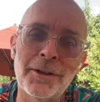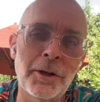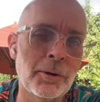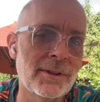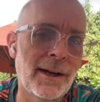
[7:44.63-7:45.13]

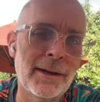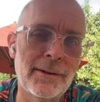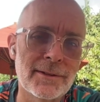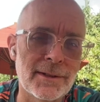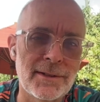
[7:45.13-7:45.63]
Low tide,
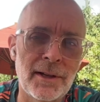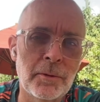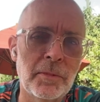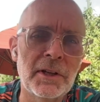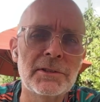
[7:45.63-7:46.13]
there's a ton
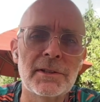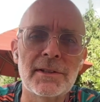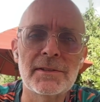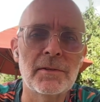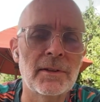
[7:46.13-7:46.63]
of beach, and it's